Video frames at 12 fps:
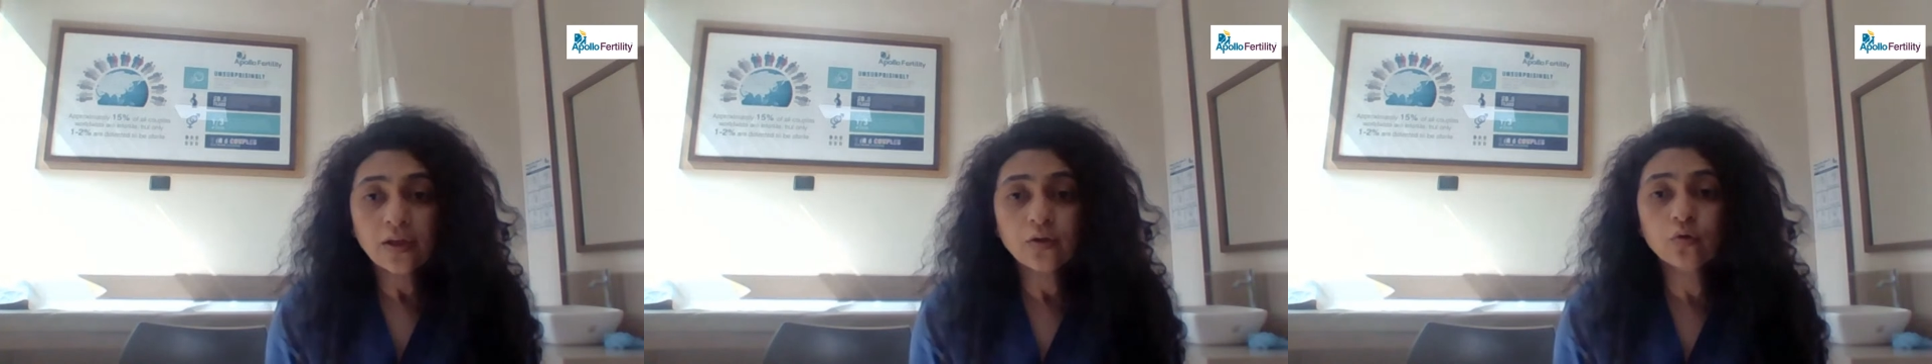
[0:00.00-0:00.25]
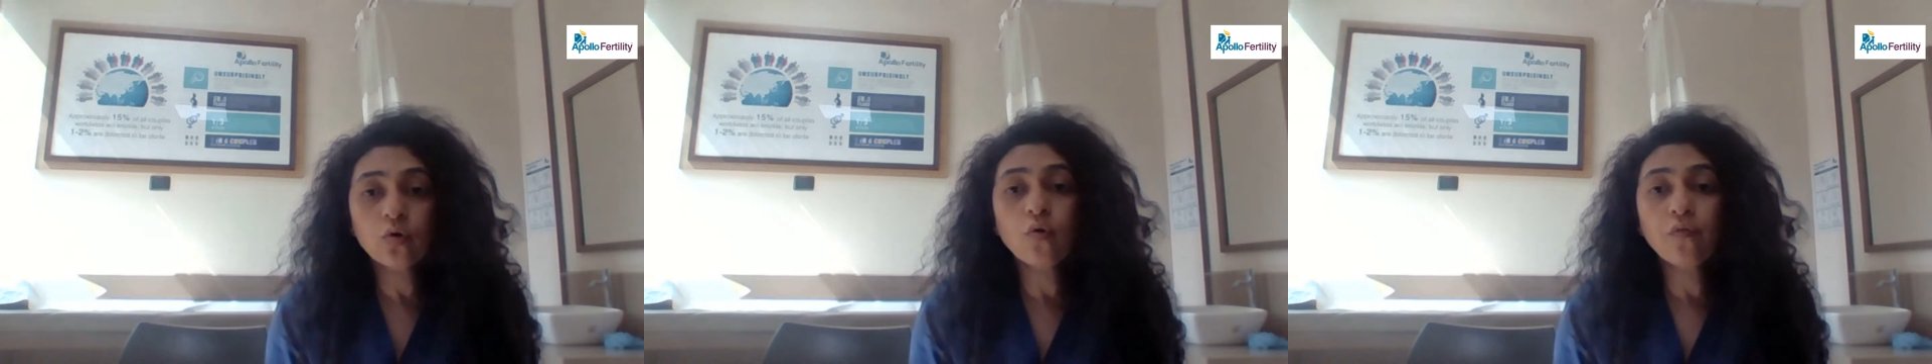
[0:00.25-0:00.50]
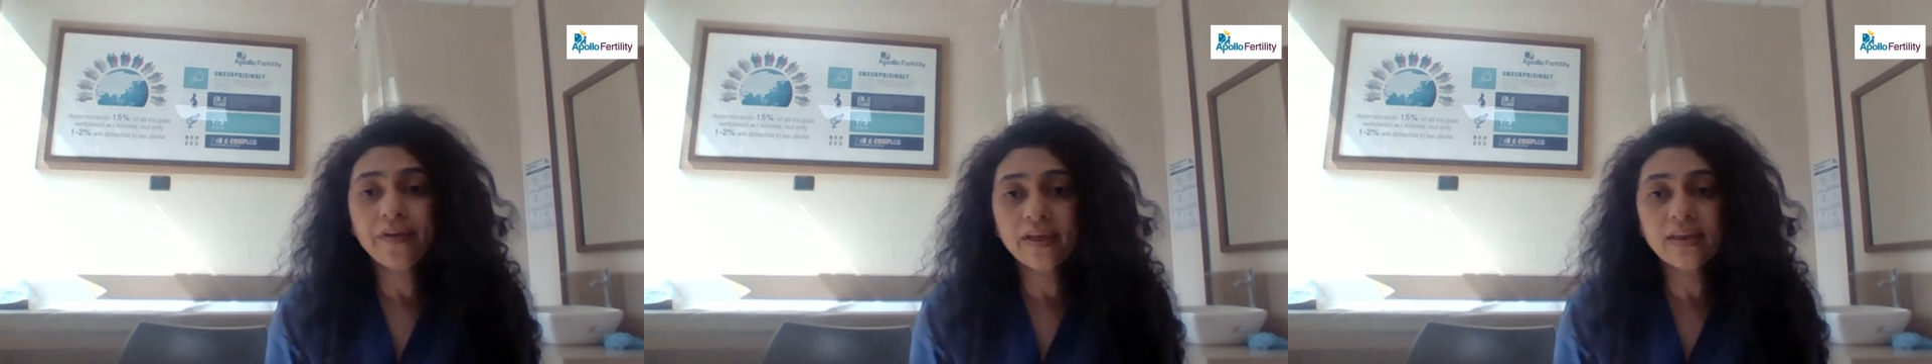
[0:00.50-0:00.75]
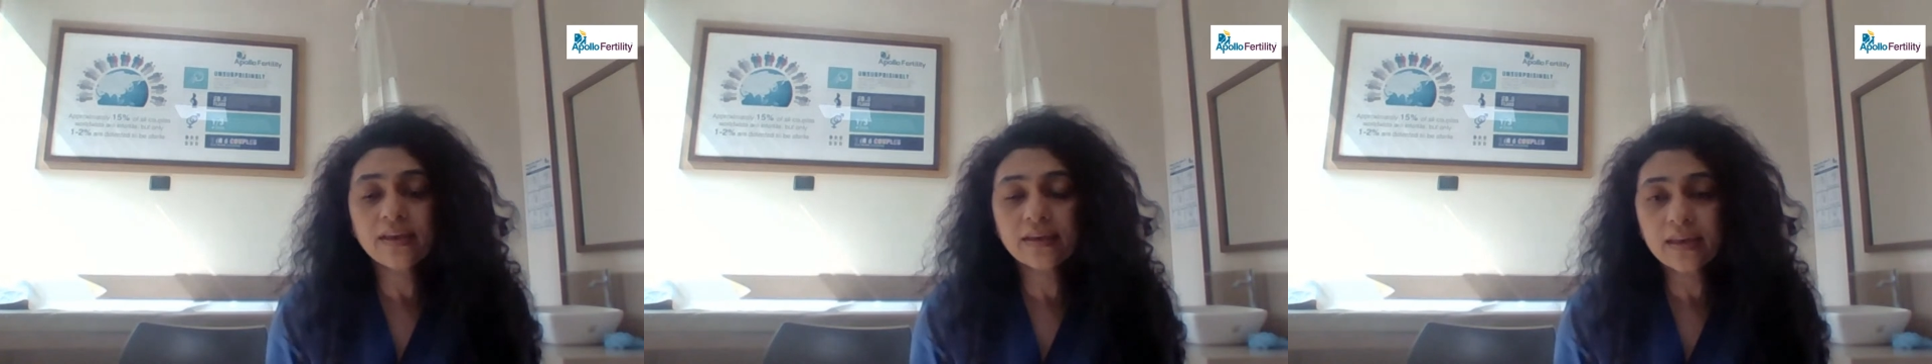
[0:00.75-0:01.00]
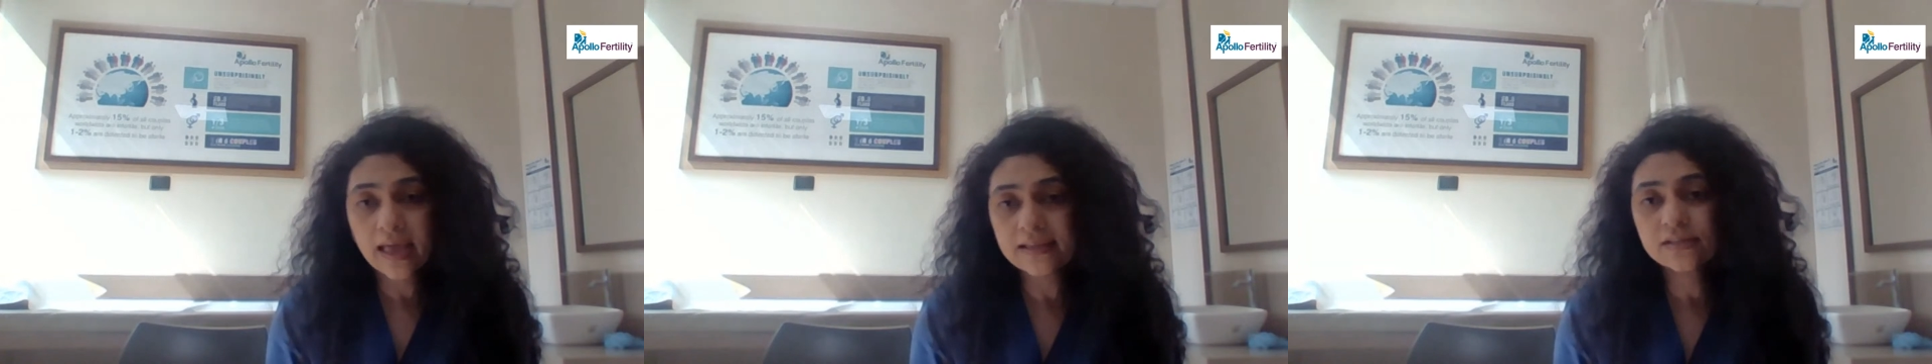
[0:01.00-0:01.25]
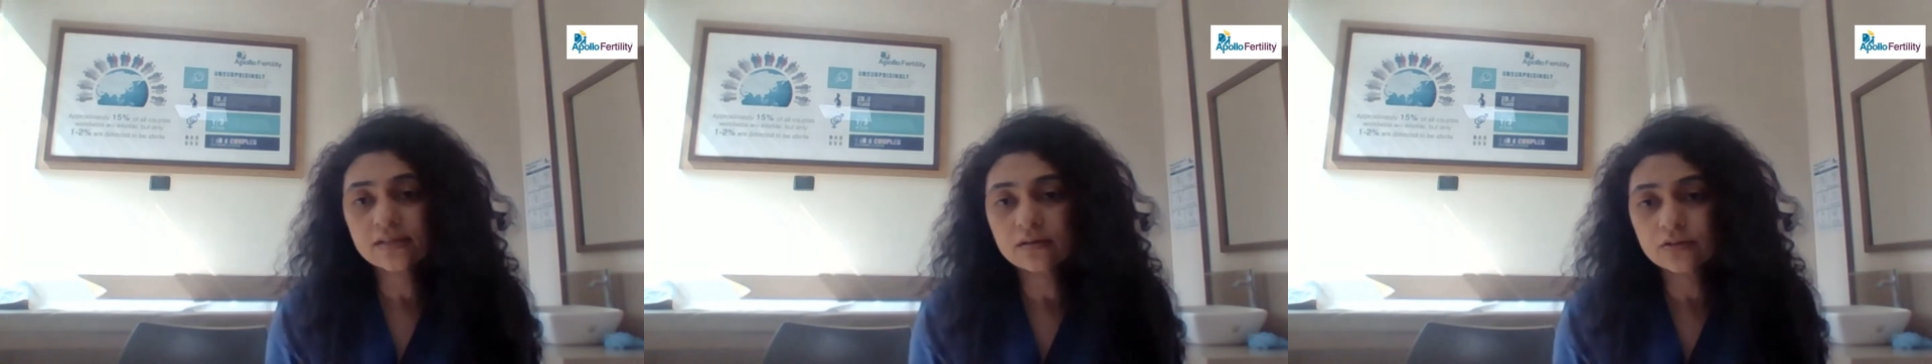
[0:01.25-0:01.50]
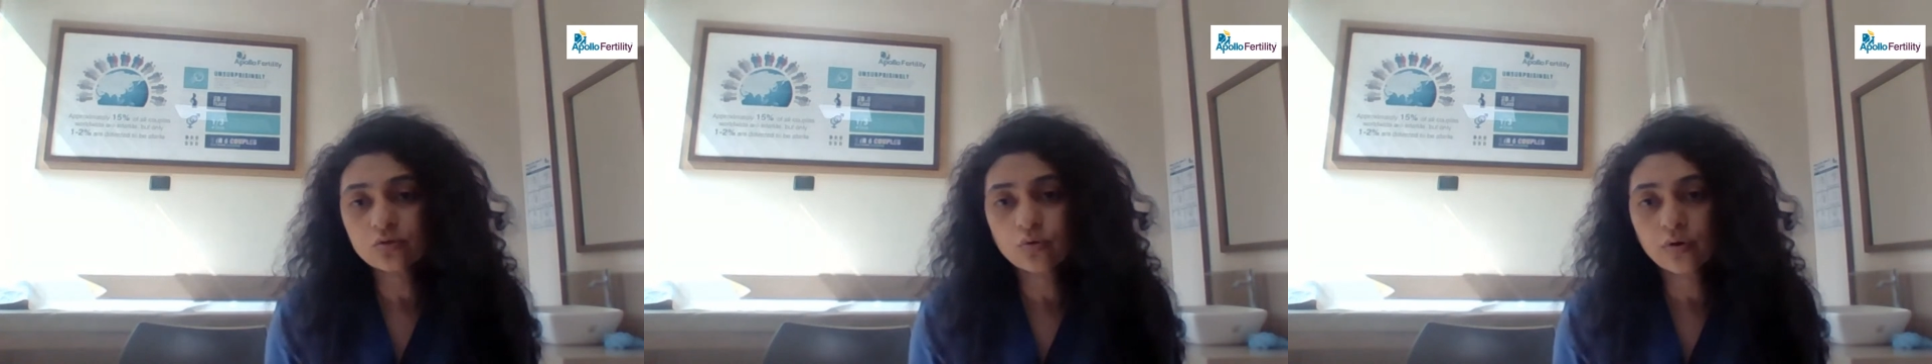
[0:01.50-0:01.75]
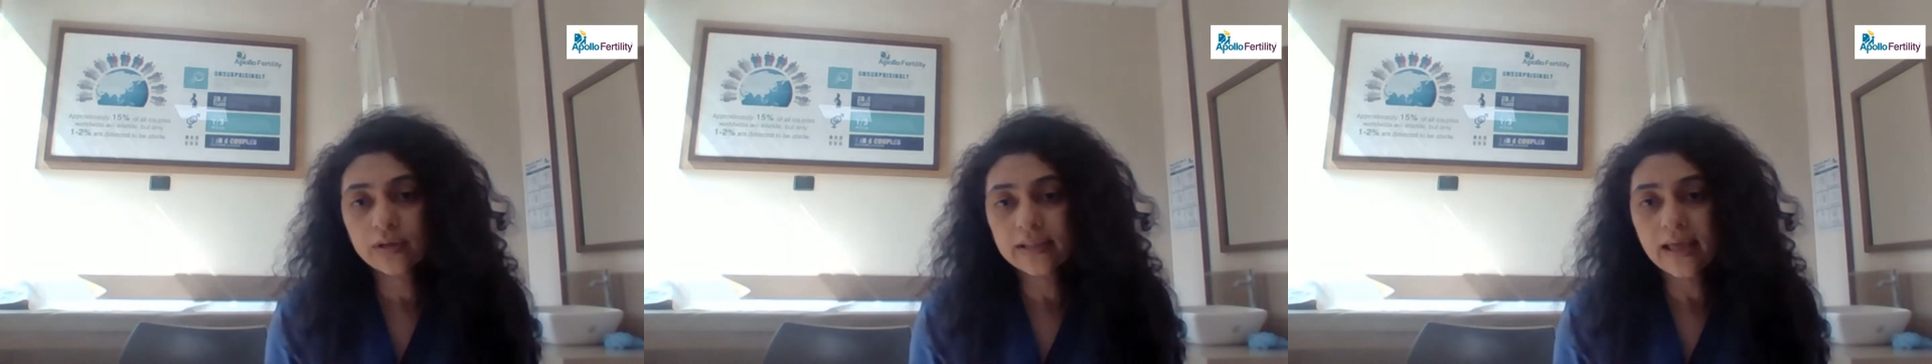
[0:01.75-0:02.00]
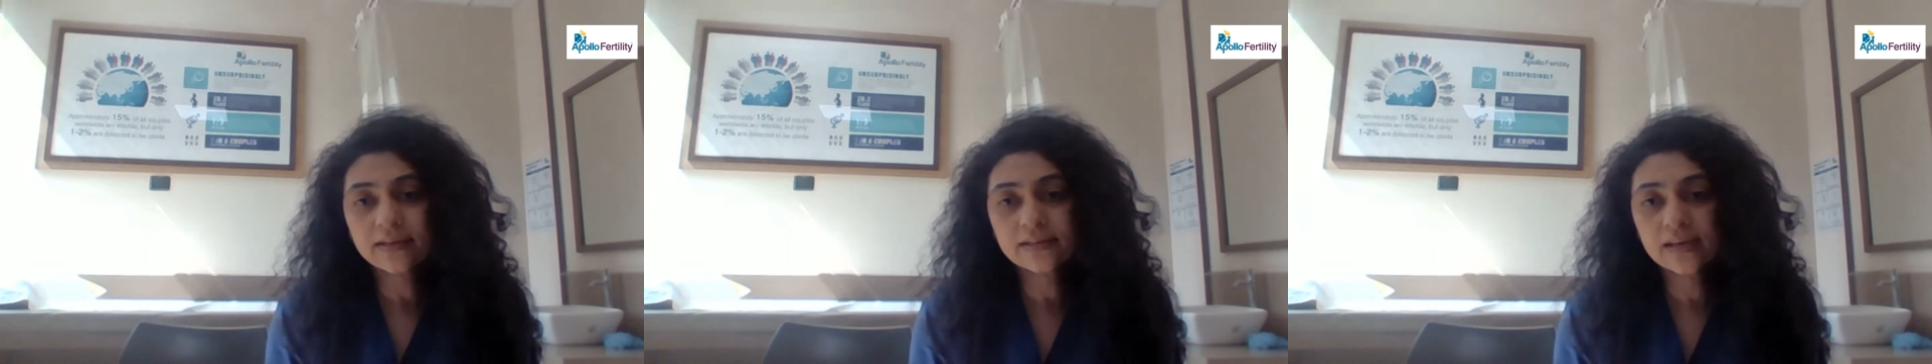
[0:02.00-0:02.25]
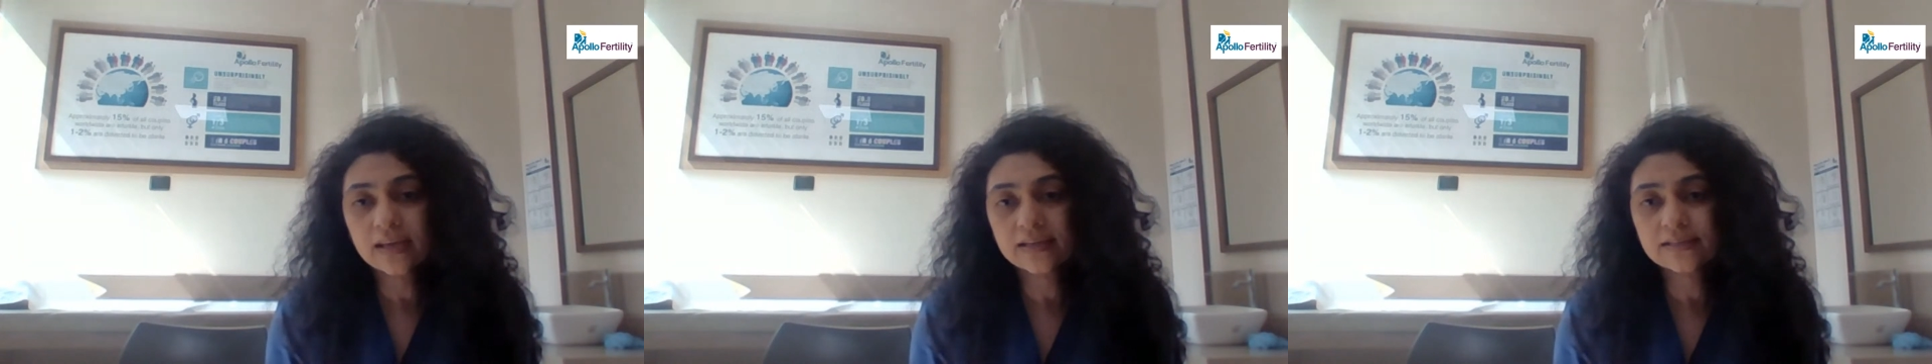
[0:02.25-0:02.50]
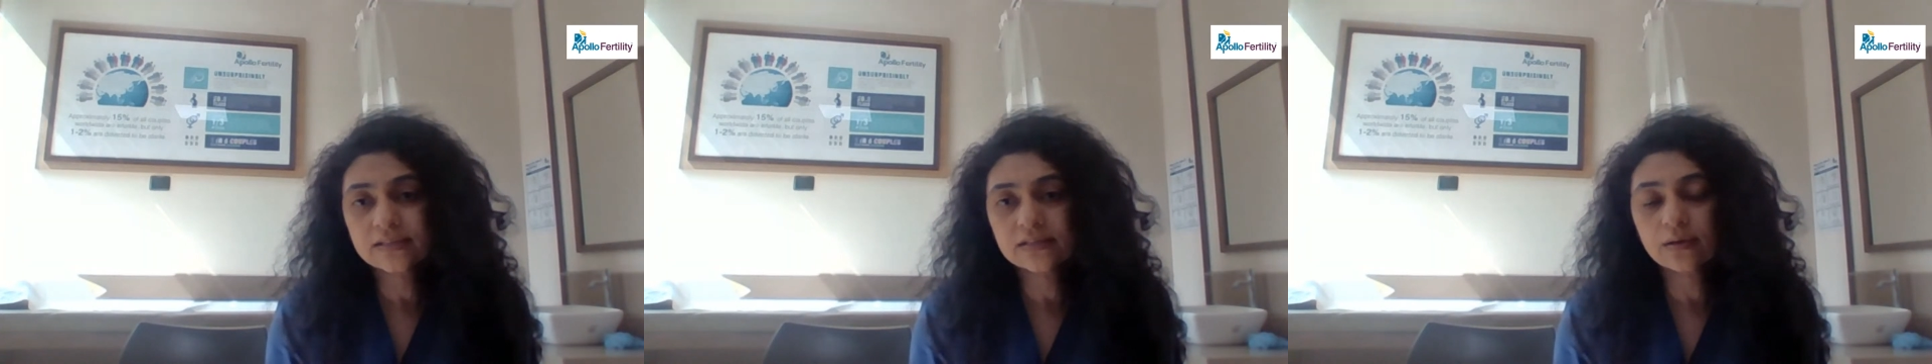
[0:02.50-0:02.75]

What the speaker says: ovarian cancer, so in that case,